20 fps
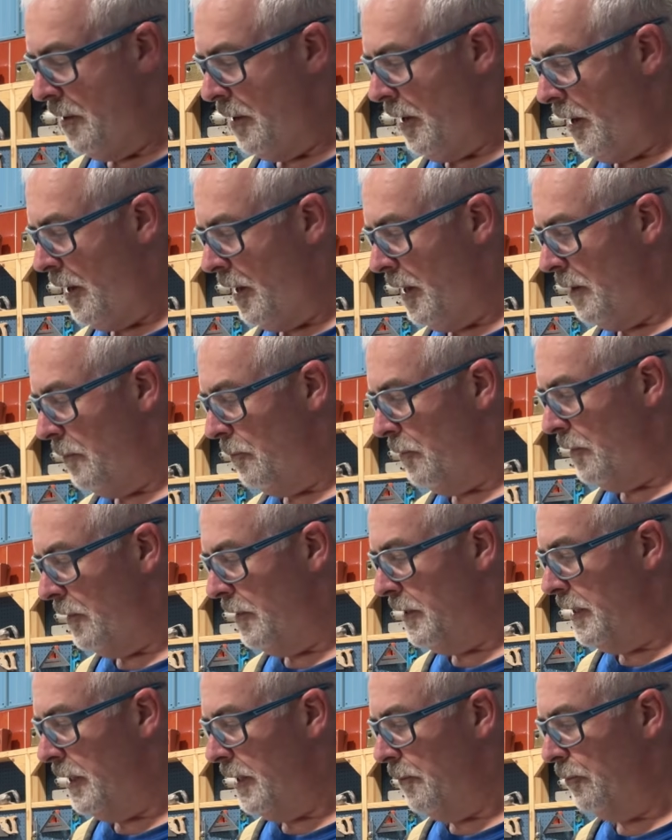I am gonna
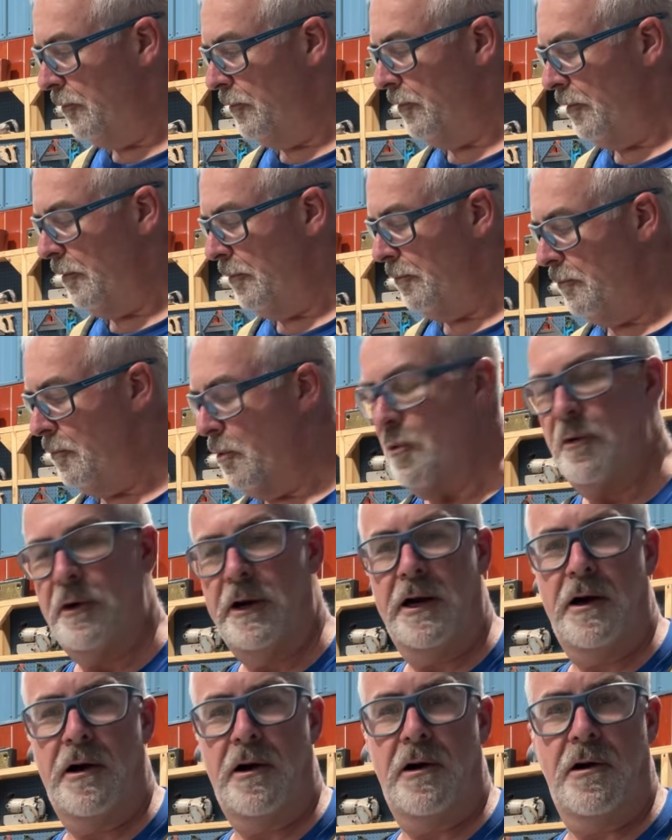keep some
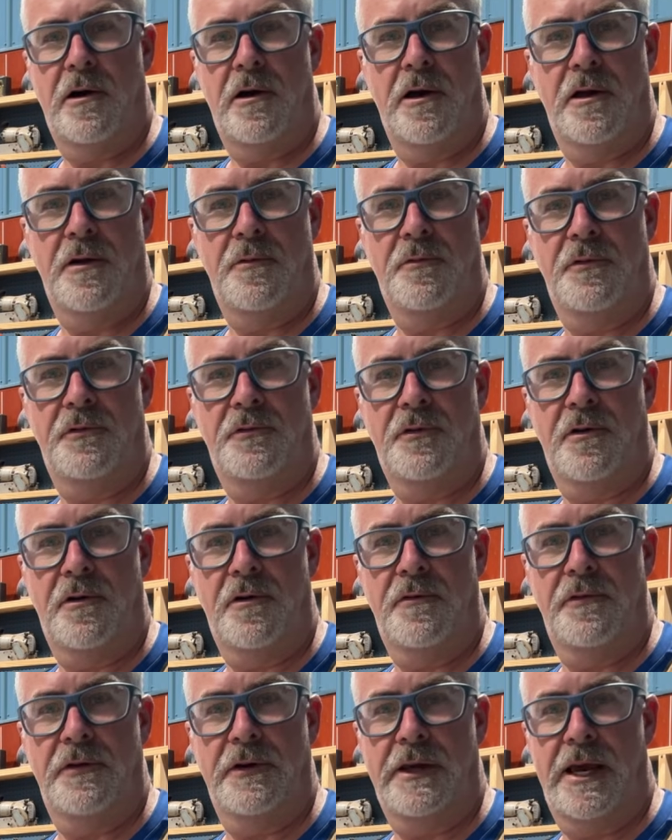mohair on
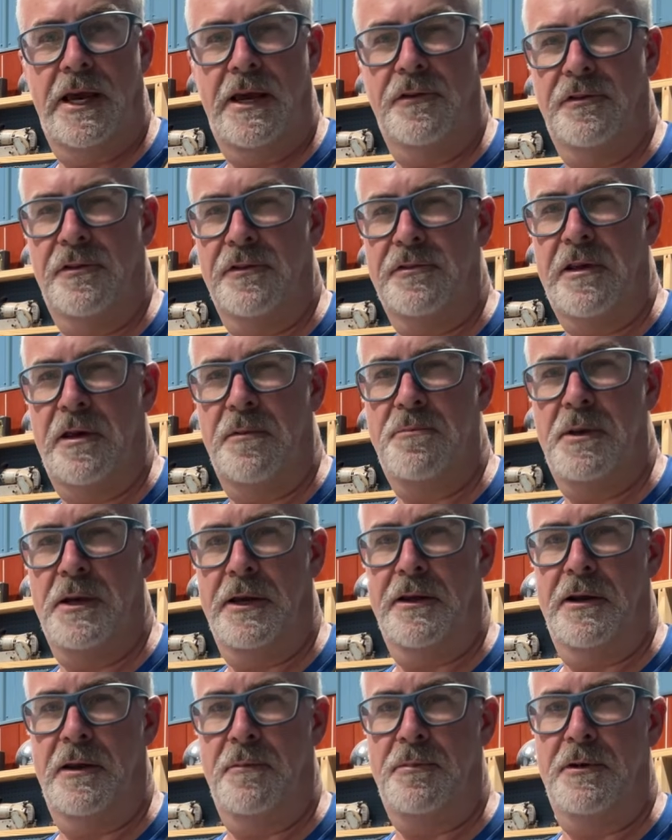reserve in case it's not
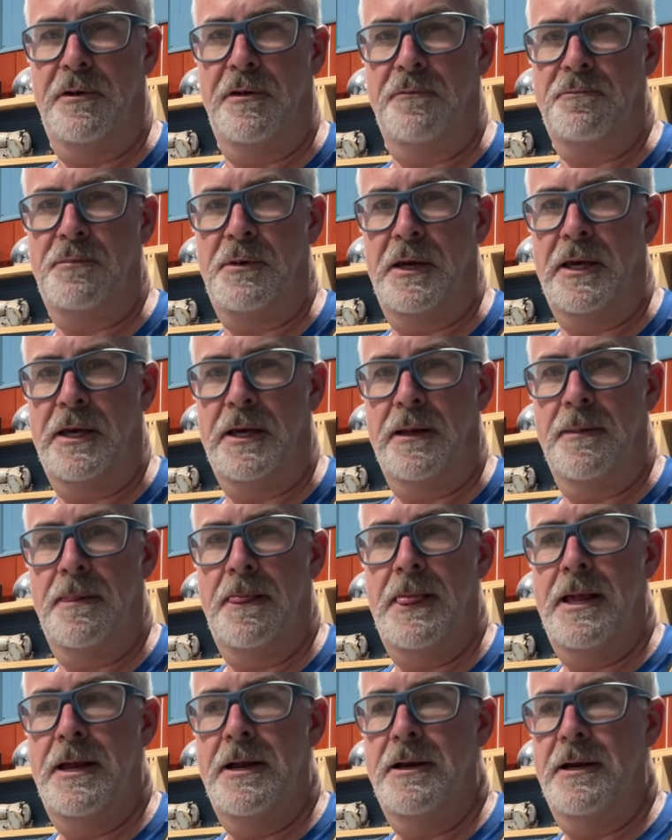picking up enough paint.
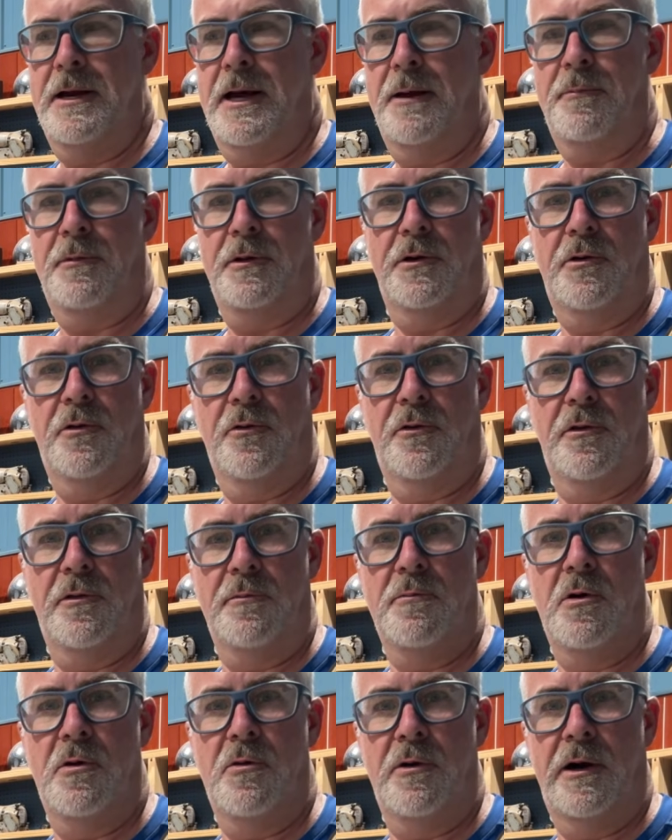I'm gonna go to the
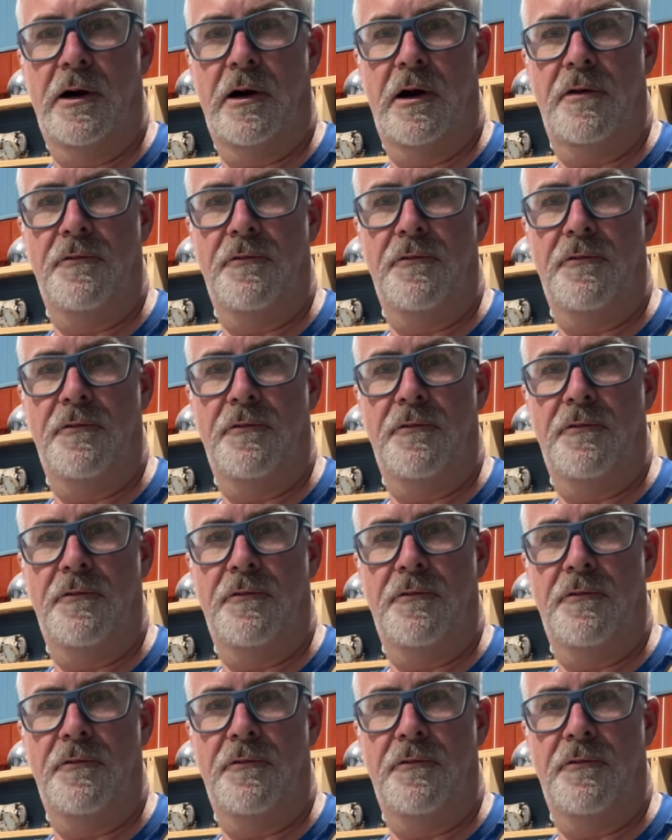mohair.